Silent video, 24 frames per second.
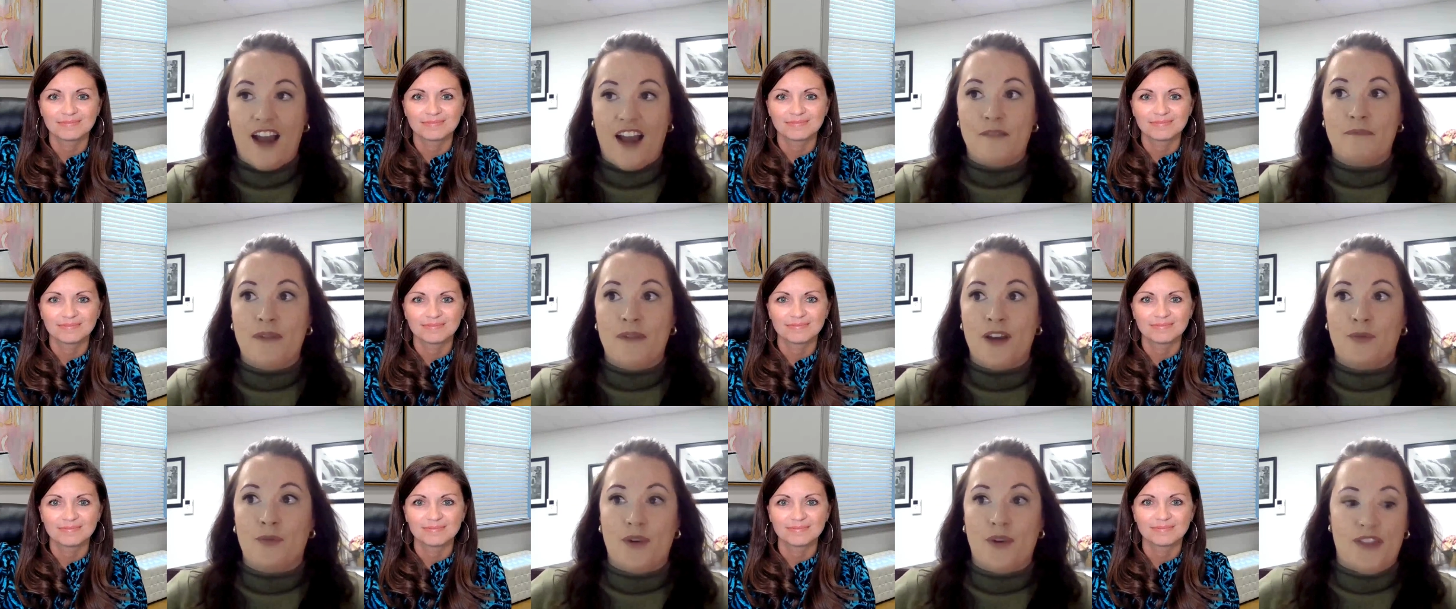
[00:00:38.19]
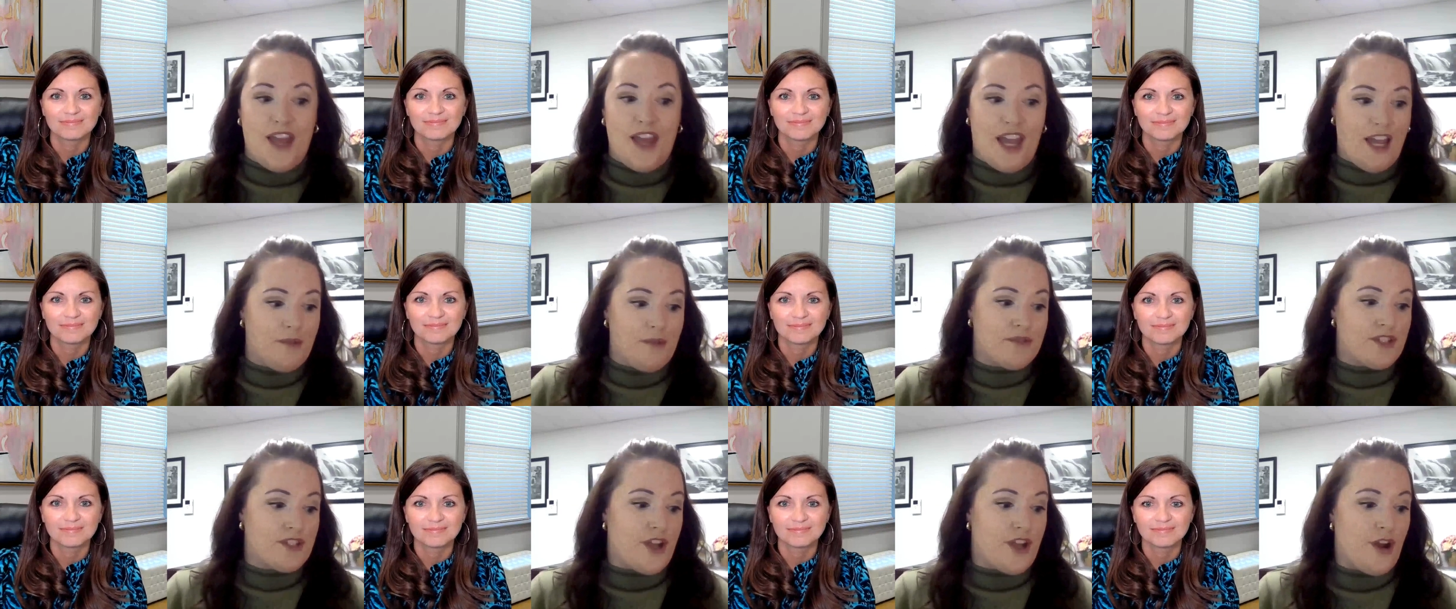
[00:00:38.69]
Speaker 1: I've been with
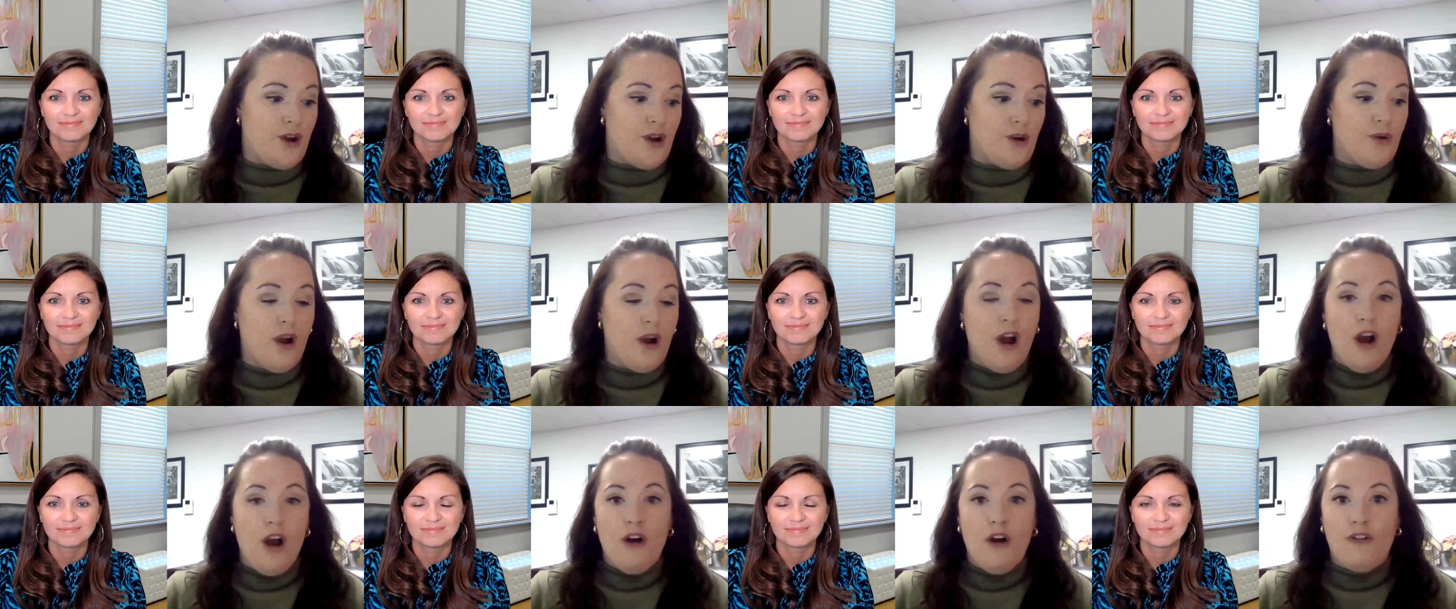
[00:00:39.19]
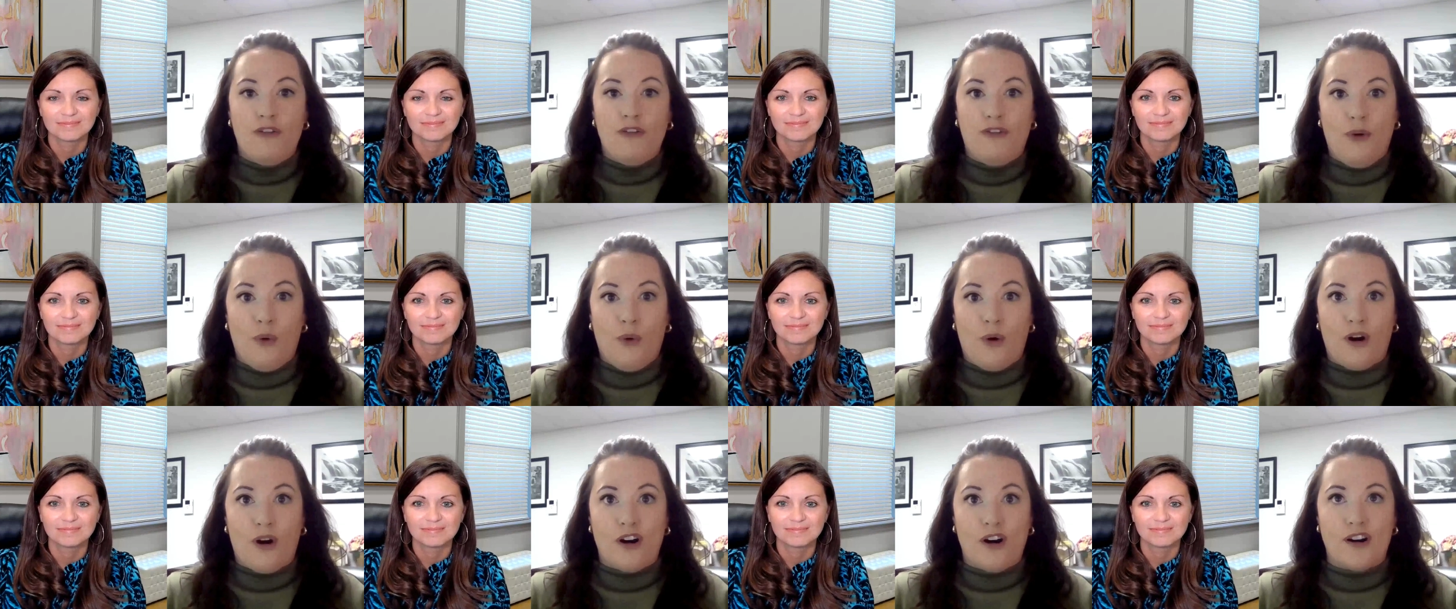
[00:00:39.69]
AAMSCO
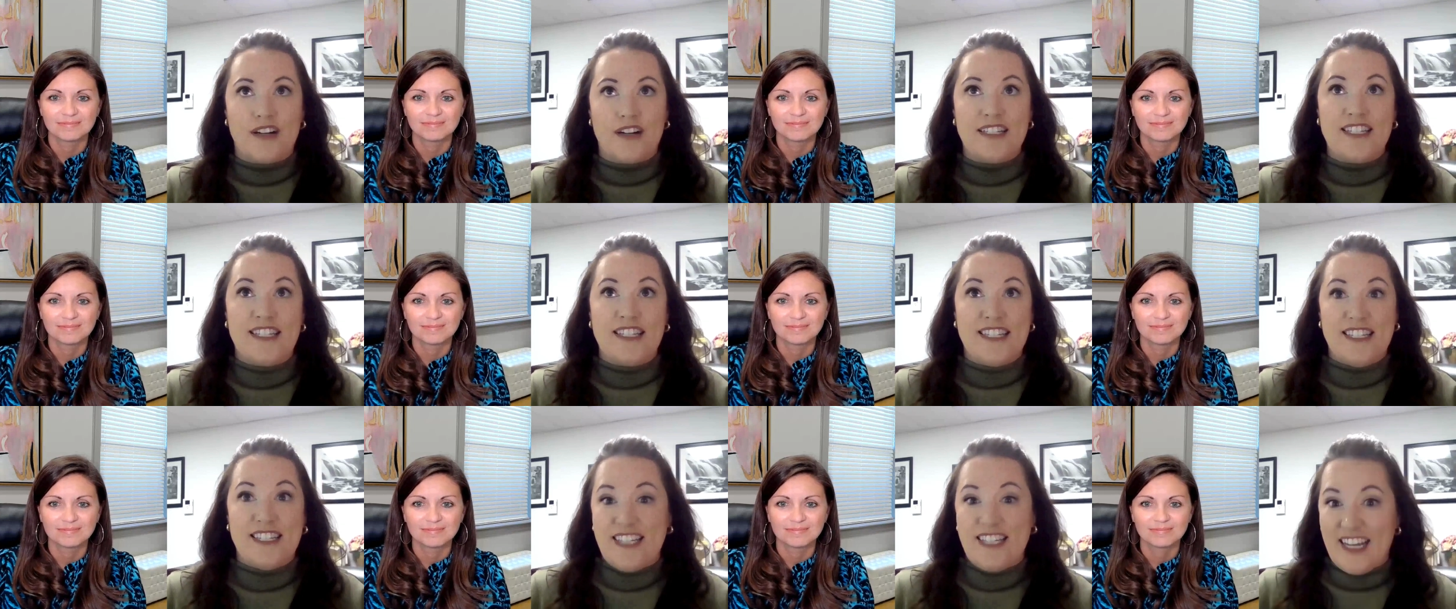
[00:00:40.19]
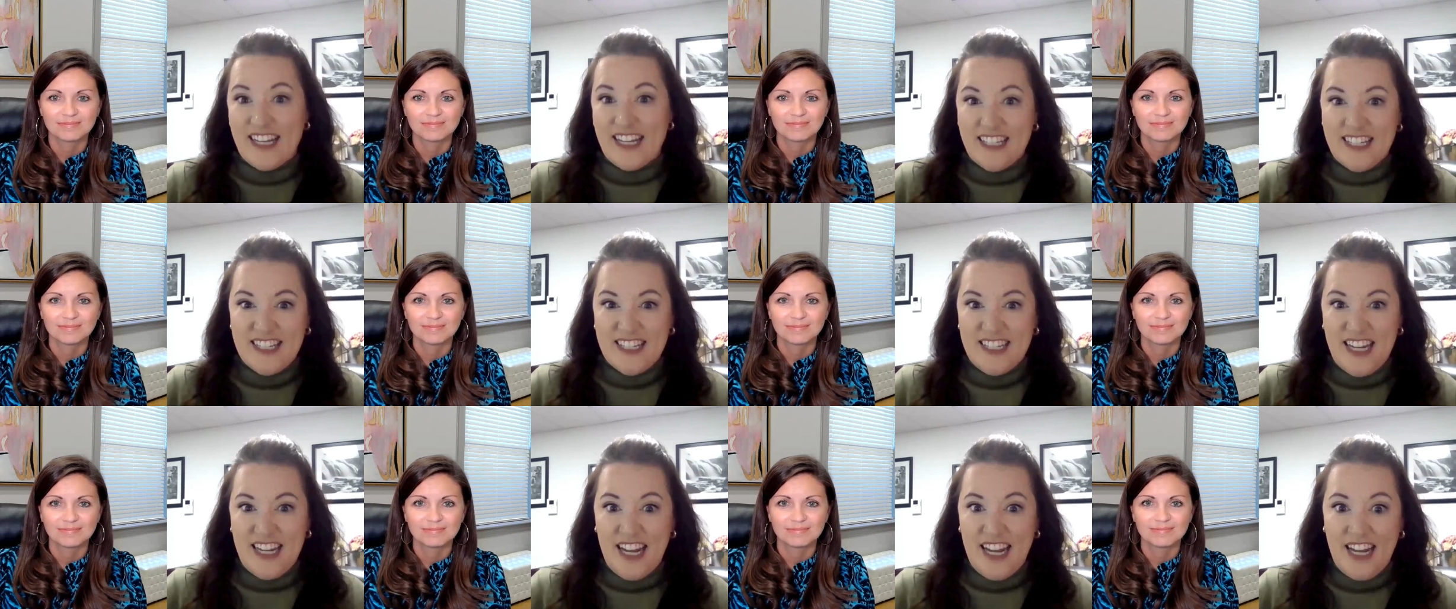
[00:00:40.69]
for
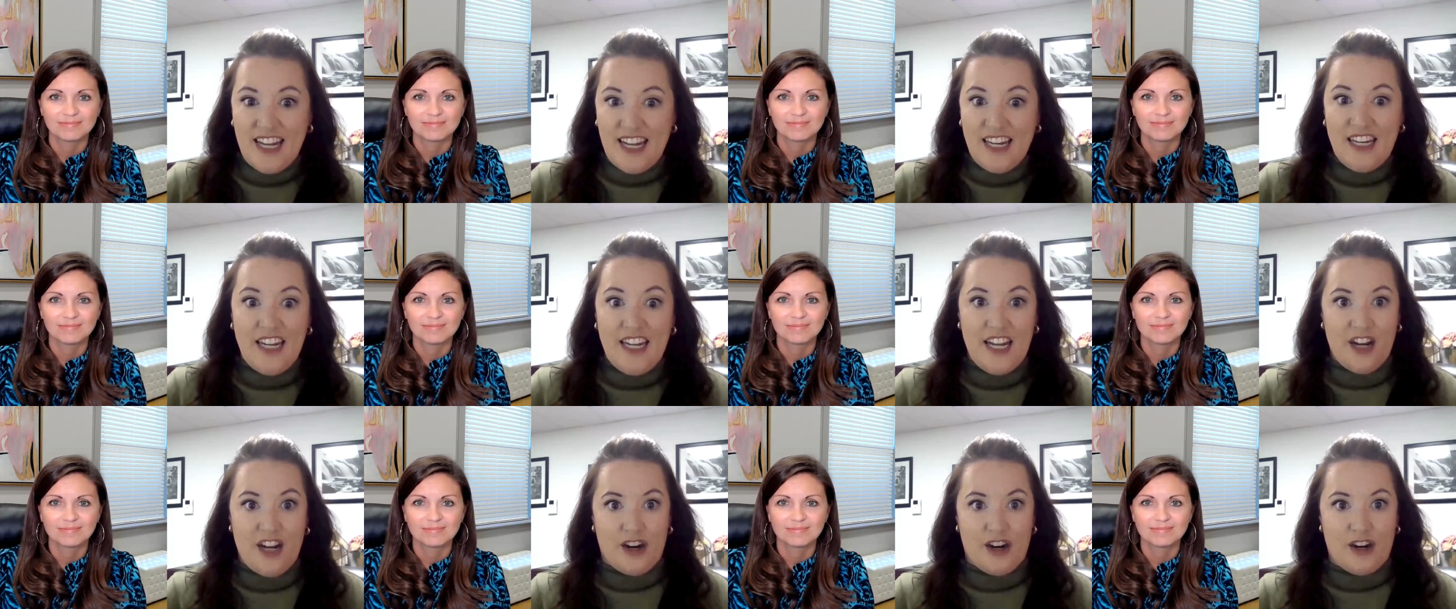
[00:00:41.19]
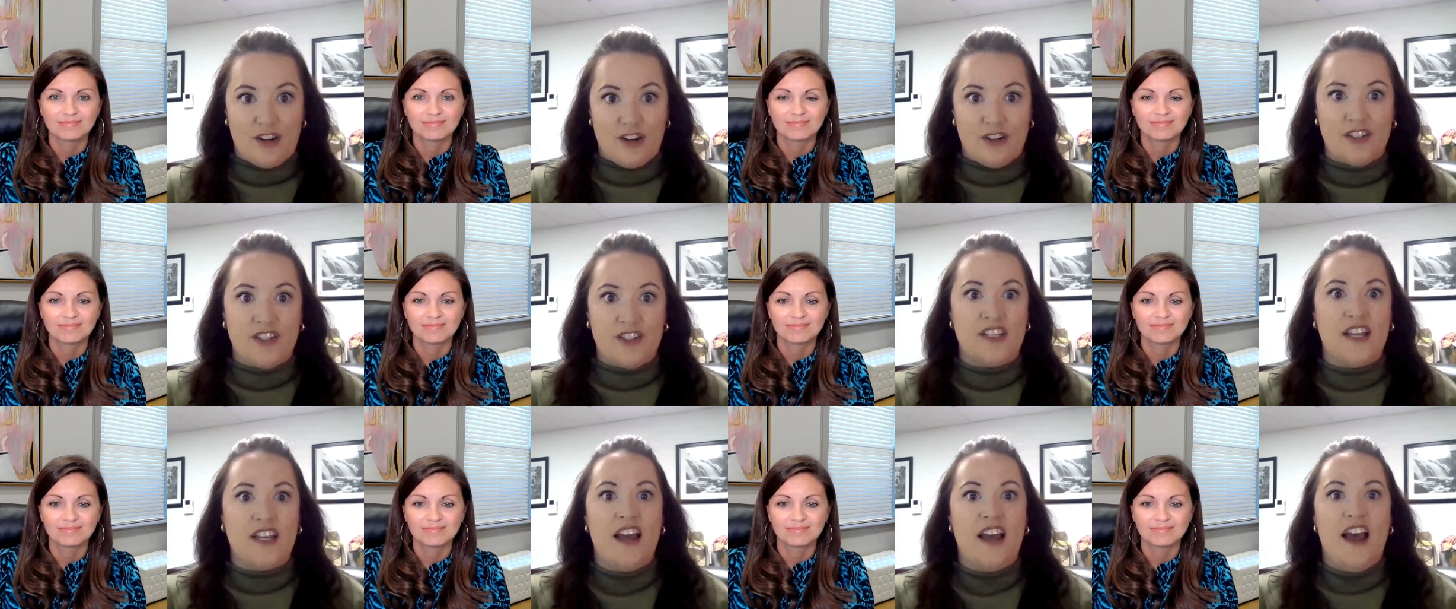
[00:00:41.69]
16
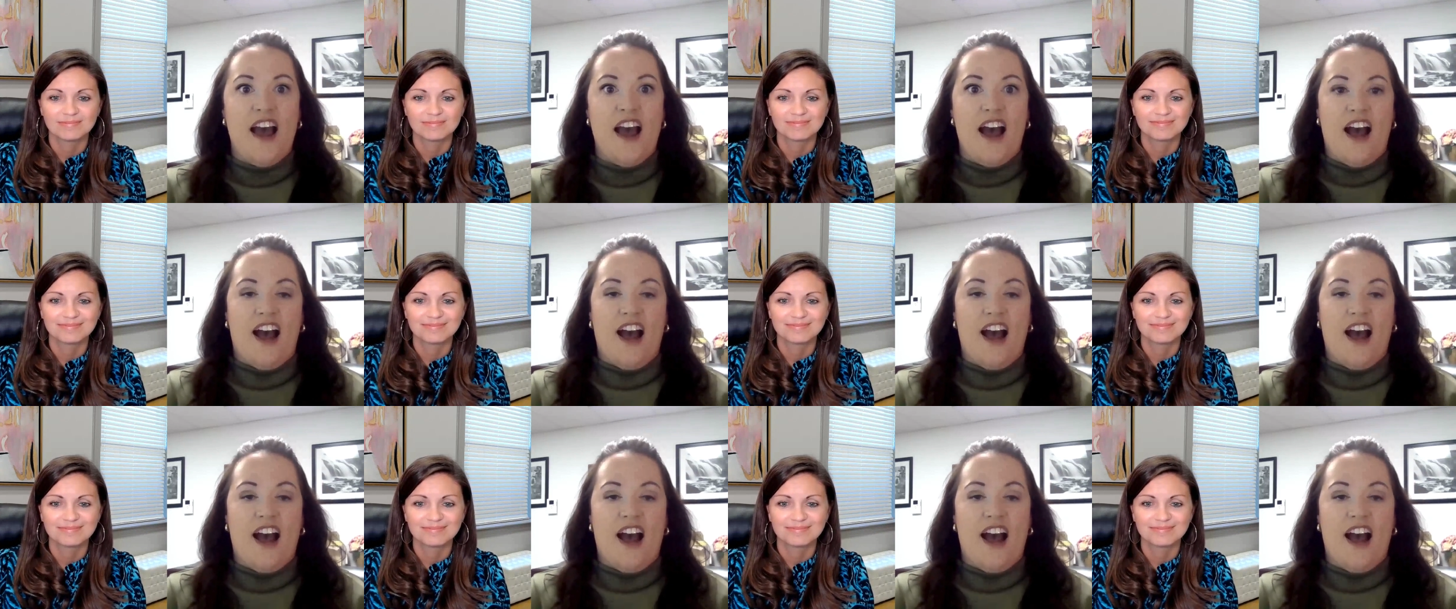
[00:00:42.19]
years